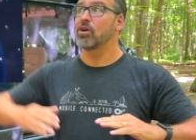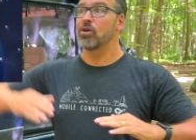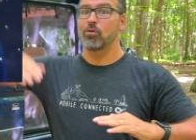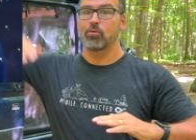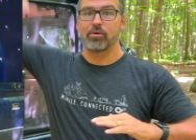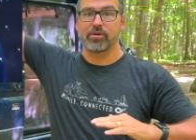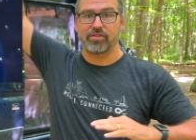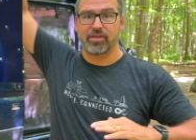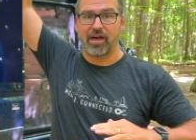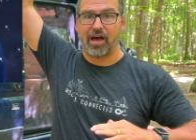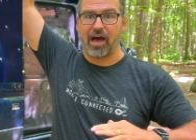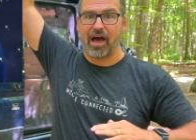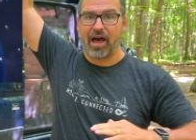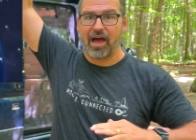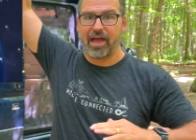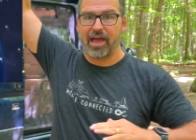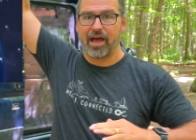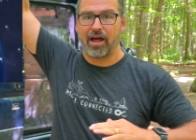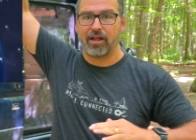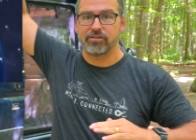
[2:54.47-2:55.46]
with
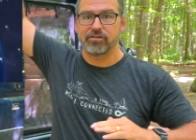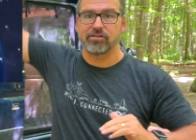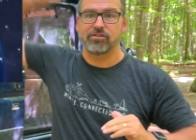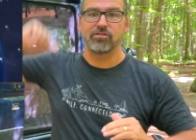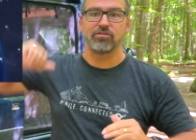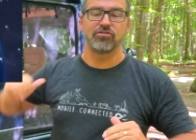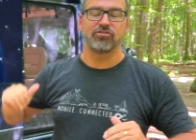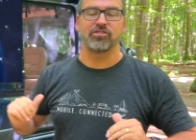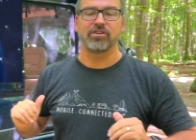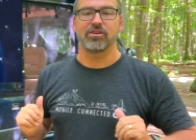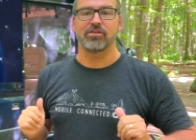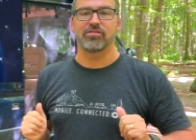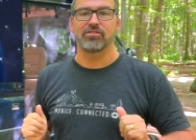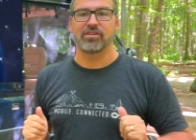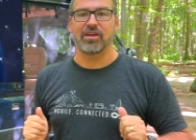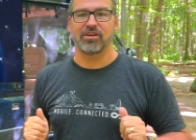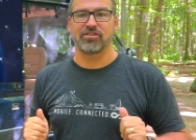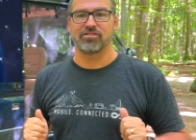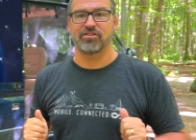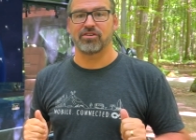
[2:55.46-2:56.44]
high altitude
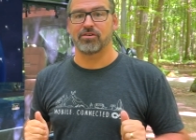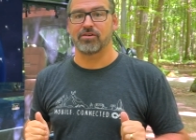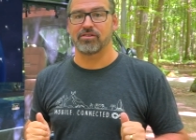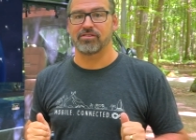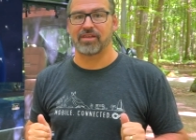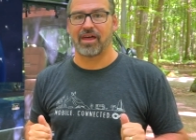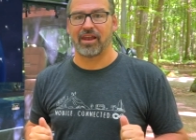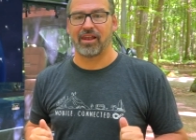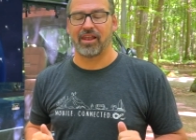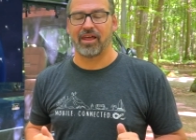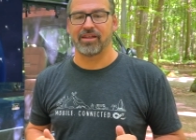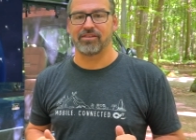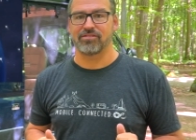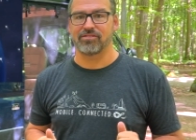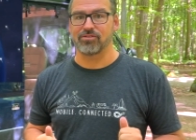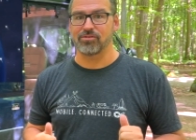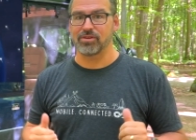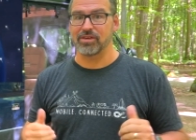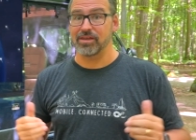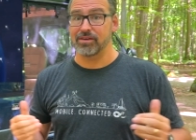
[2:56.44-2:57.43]
geostationary satellites
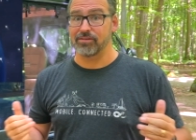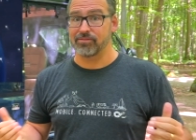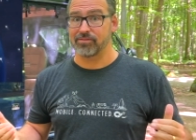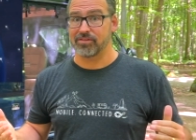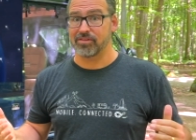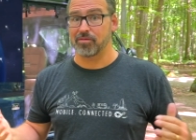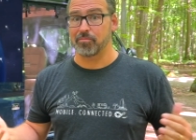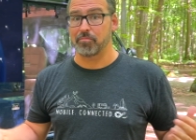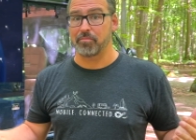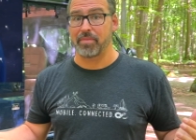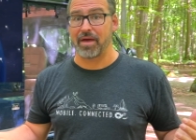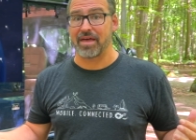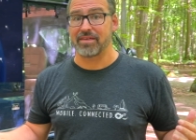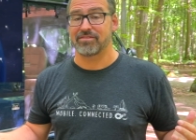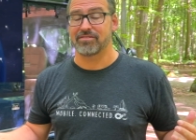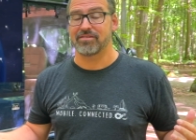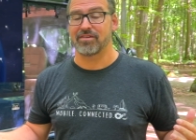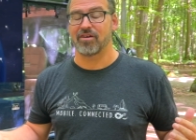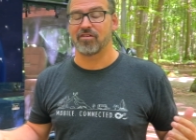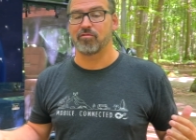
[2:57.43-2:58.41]
to give the
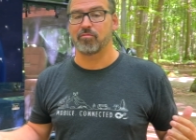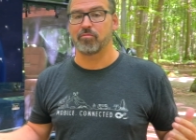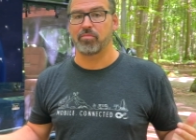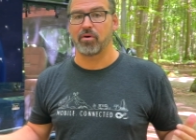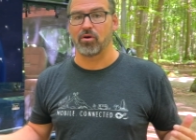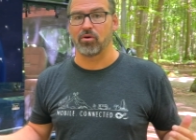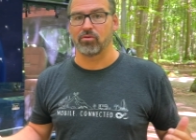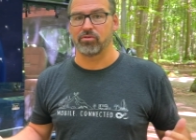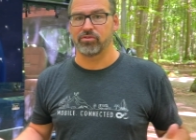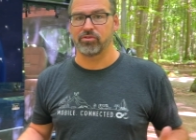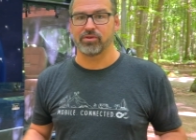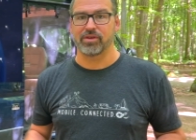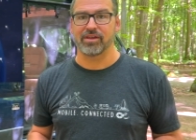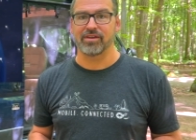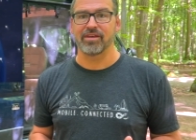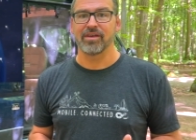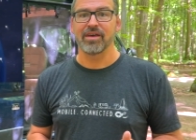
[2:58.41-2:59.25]
best of both. You get